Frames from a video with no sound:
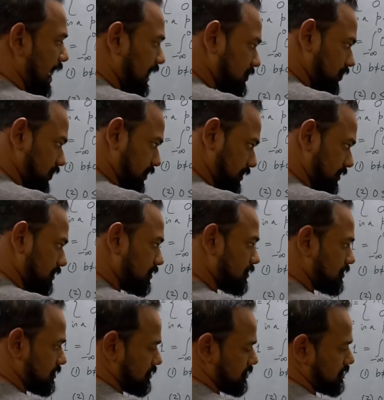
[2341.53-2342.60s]
of x
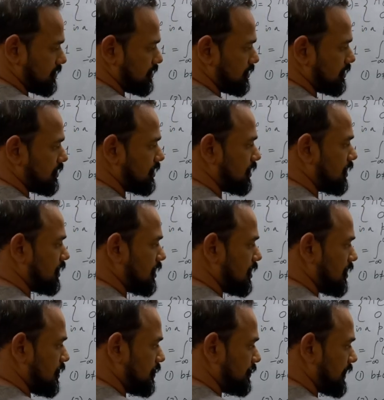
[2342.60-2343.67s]
here,
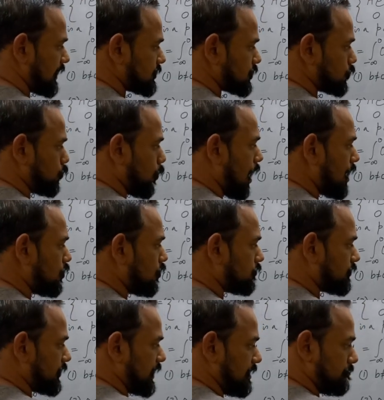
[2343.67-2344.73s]
that's 1
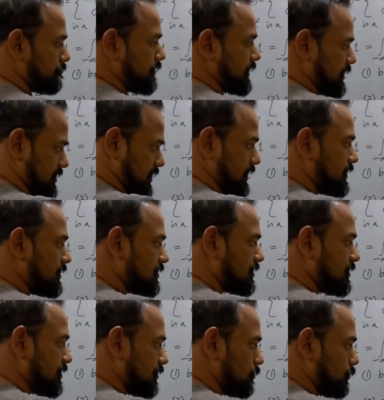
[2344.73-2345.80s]
over
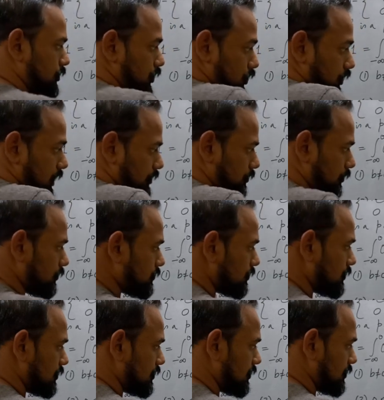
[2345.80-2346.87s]
infinity, which is 0.